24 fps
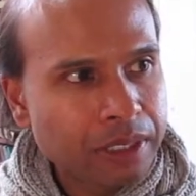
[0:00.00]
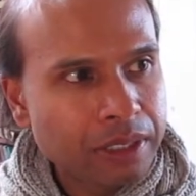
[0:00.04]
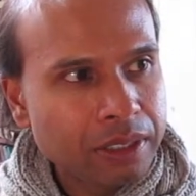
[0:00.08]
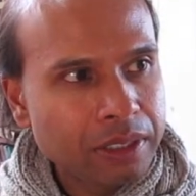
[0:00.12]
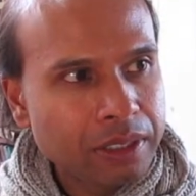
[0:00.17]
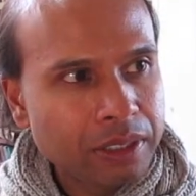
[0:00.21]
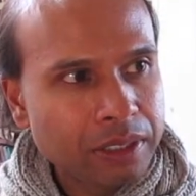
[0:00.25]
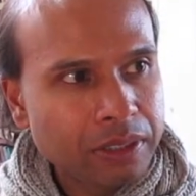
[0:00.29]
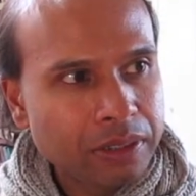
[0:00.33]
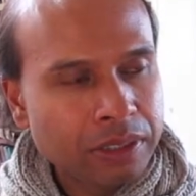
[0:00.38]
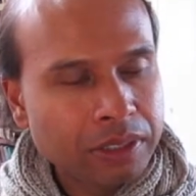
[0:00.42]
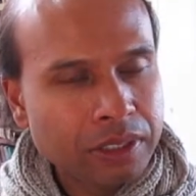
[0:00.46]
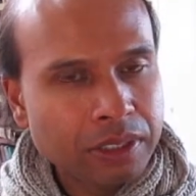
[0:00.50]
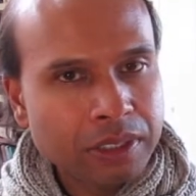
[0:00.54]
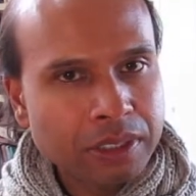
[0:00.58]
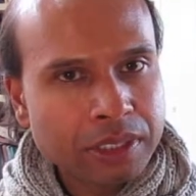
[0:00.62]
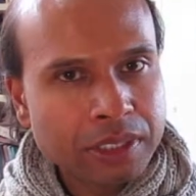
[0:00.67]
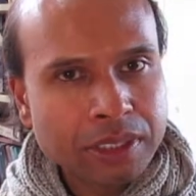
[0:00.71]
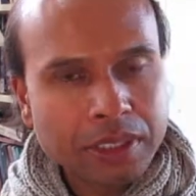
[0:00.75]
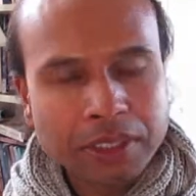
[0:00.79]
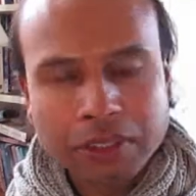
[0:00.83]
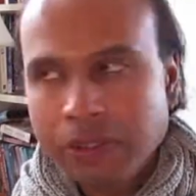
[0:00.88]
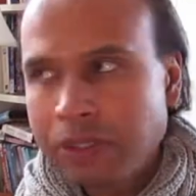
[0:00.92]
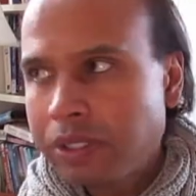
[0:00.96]
You know, you, don't, you
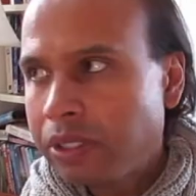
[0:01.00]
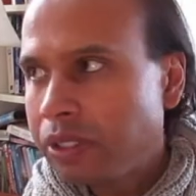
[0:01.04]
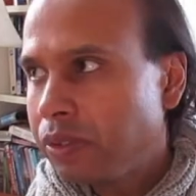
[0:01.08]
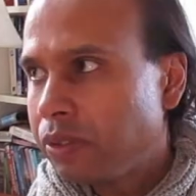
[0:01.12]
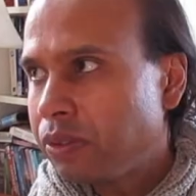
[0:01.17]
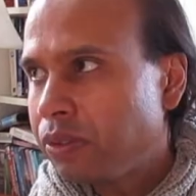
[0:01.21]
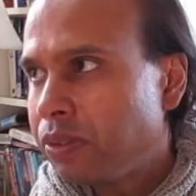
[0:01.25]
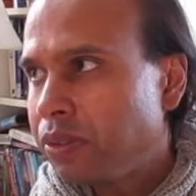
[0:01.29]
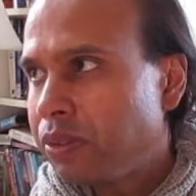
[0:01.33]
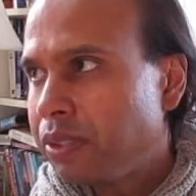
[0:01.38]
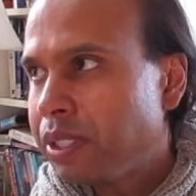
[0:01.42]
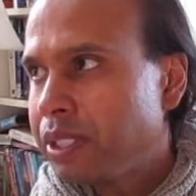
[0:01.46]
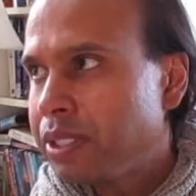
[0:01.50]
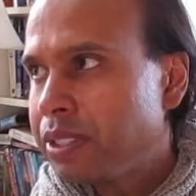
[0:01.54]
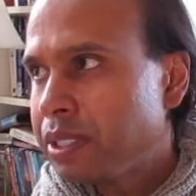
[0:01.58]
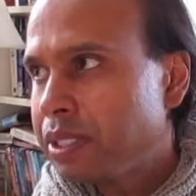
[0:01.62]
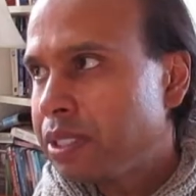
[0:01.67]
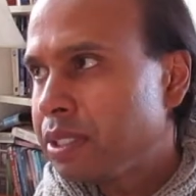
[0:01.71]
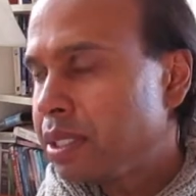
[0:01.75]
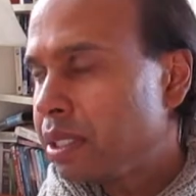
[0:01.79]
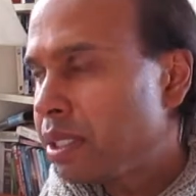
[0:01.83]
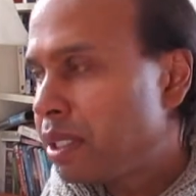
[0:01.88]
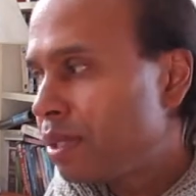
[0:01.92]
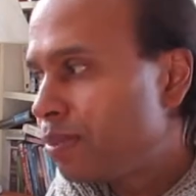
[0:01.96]
just don't know. These
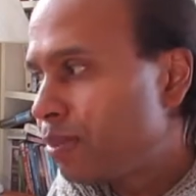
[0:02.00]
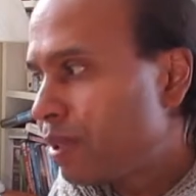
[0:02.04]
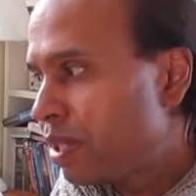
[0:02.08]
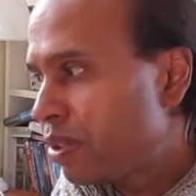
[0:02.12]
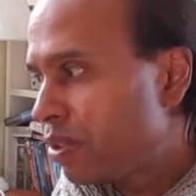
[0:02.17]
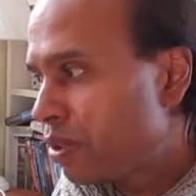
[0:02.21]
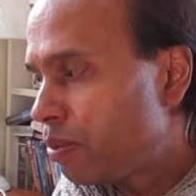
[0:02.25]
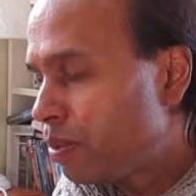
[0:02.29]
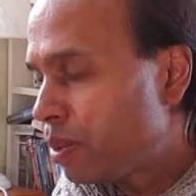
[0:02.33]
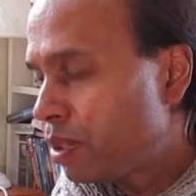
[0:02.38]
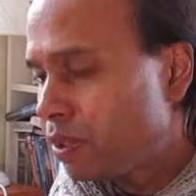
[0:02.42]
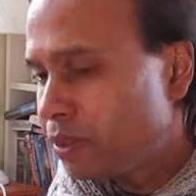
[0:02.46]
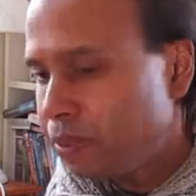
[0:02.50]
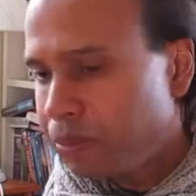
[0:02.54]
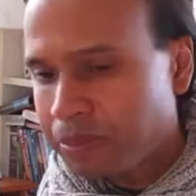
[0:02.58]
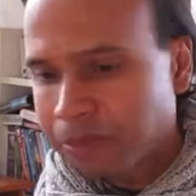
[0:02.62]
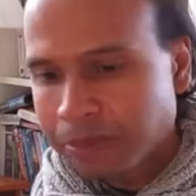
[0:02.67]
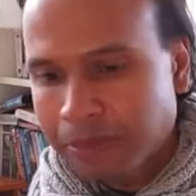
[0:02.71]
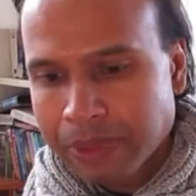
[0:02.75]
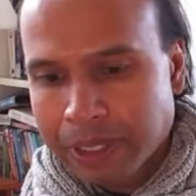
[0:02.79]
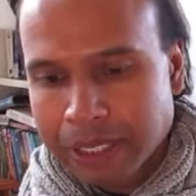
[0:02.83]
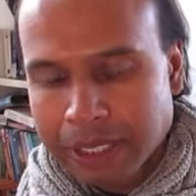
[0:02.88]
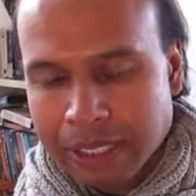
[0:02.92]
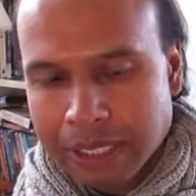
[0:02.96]
things can come out of the blue.
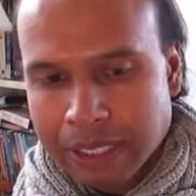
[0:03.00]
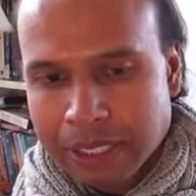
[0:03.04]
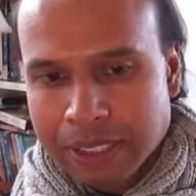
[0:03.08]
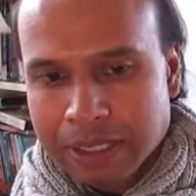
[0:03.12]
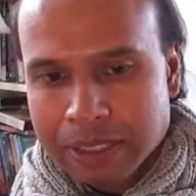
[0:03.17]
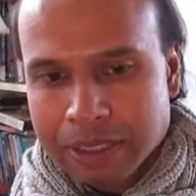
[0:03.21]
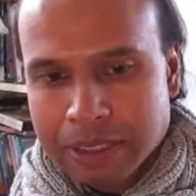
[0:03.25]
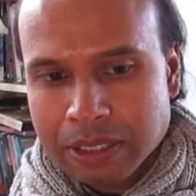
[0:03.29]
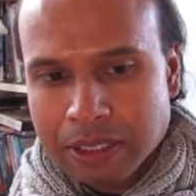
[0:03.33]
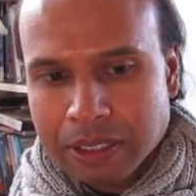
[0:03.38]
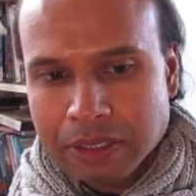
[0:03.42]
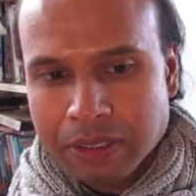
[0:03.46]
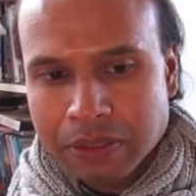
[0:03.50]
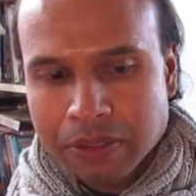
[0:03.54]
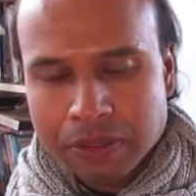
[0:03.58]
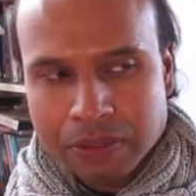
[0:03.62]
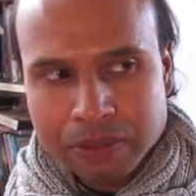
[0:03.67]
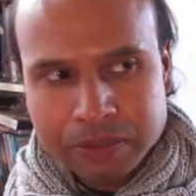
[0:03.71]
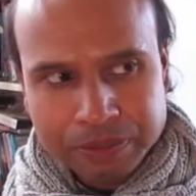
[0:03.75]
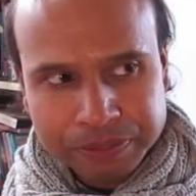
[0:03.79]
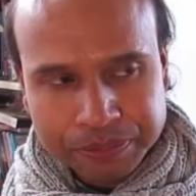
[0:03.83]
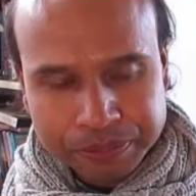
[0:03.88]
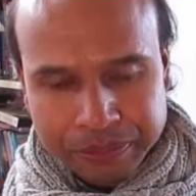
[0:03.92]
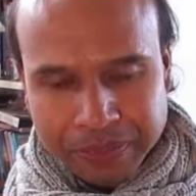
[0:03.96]

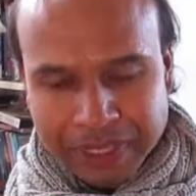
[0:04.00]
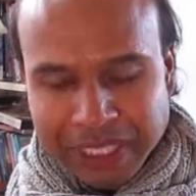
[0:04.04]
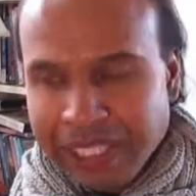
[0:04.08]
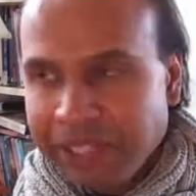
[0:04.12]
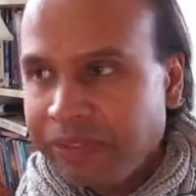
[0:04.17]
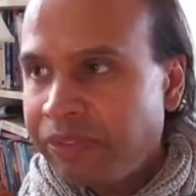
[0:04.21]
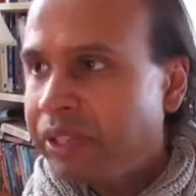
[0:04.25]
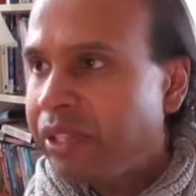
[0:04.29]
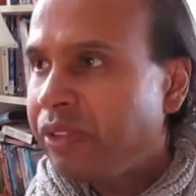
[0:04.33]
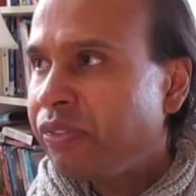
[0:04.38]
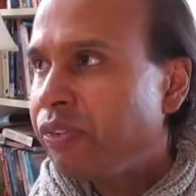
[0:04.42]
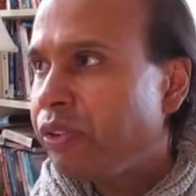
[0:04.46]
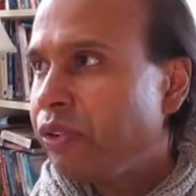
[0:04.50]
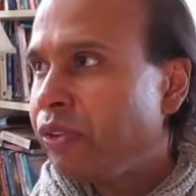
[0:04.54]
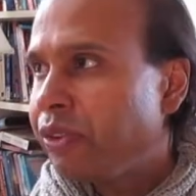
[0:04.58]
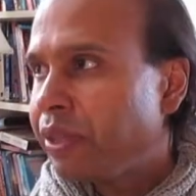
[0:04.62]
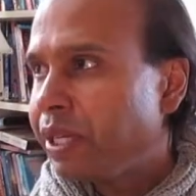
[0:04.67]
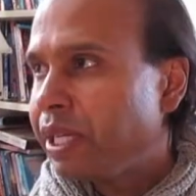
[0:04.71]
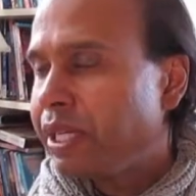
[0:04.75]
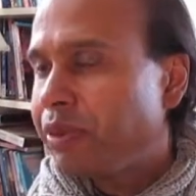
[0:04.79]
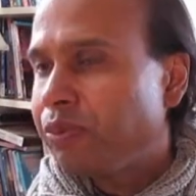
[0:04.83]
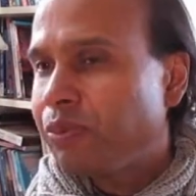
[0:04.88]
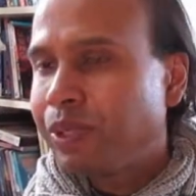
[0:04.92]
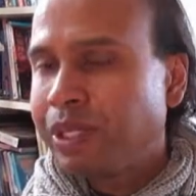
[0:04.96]
So even if you
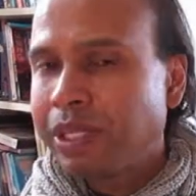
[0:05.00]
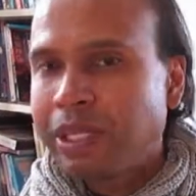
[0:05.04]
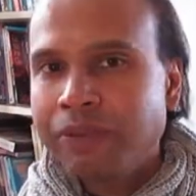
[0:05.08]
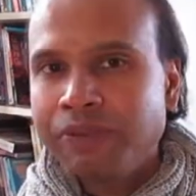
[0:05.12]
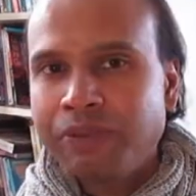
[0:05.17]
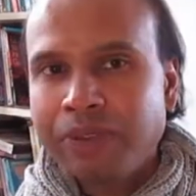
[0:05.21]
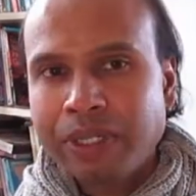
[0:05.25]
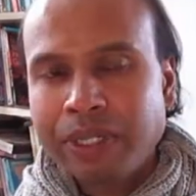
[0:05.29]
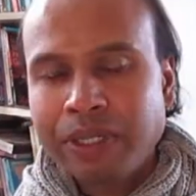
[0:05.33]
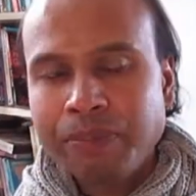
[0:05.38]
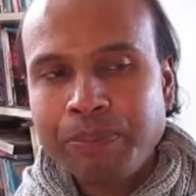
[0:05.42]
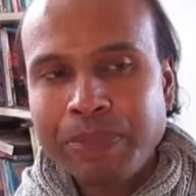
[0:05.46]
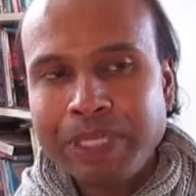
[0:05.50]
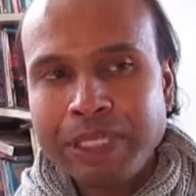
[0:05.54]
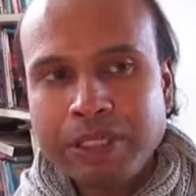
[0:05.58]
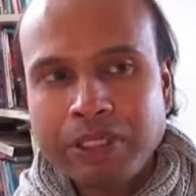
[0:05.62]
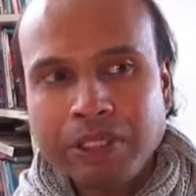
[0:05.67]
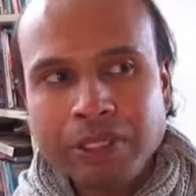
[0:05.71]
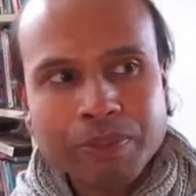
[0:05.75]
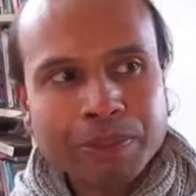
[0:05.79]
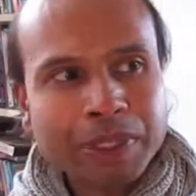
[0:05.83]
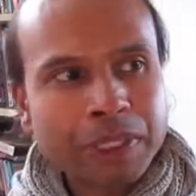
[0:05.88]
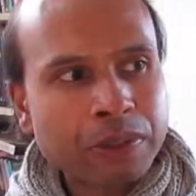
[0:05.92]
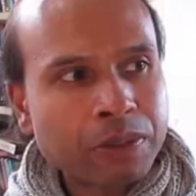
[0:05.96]
think, well, I've, I've been
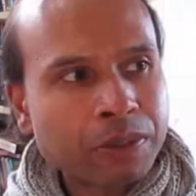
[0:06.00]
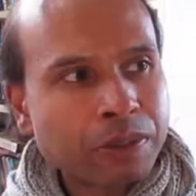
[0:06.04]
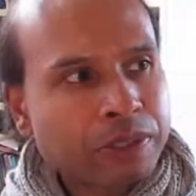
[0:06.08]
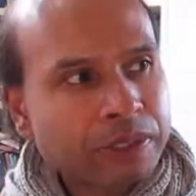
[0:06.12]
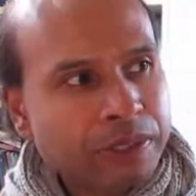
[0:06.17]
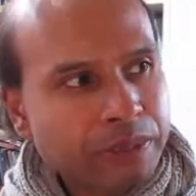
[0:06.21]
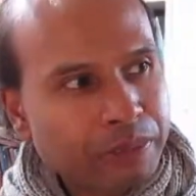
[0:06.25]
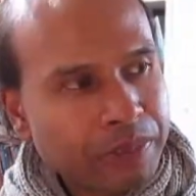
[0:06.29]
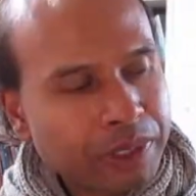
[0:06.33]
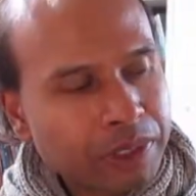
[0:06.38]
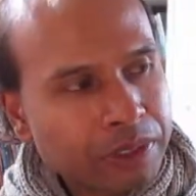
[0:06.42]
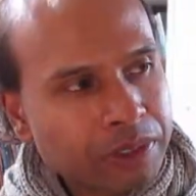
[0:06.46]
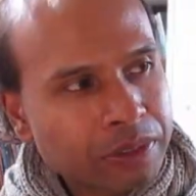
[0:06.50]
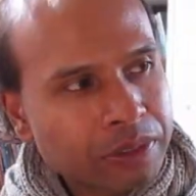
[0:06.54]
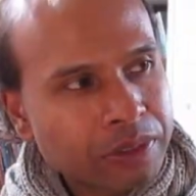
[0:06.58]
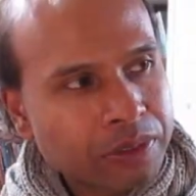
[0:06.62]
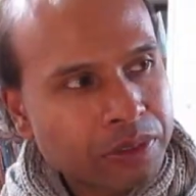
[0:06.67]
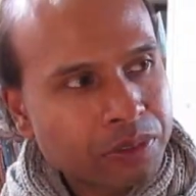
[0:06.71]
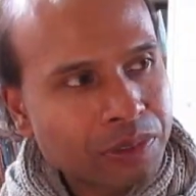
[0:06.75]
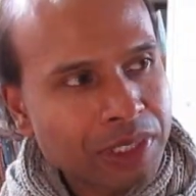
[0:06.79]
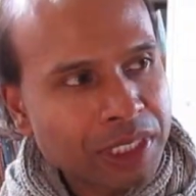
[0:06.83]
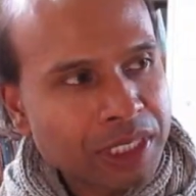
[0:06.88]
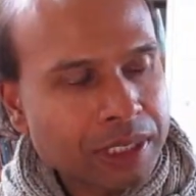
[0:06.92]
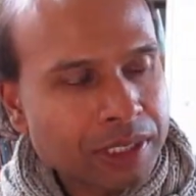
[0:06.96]
doing my Course in
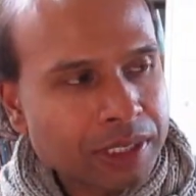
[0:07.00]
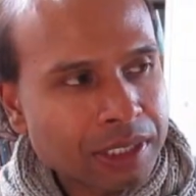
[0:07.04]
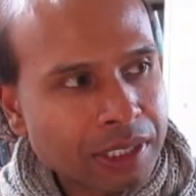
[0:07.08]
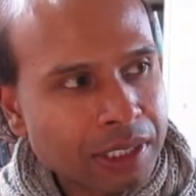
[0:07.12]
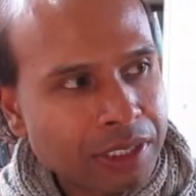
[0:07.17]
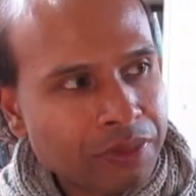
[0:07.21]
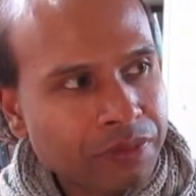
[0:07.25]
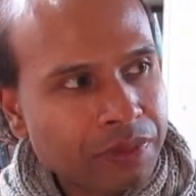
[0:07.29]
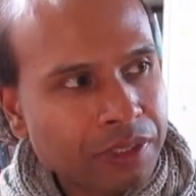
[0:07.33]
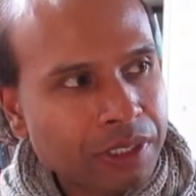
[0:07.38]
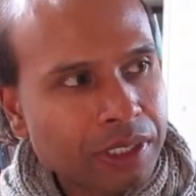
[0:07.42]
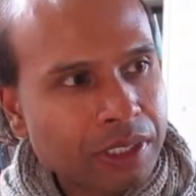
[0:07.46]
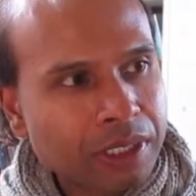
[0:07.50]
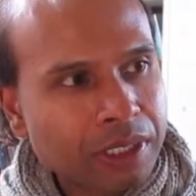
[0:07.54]
Miracles religiously for the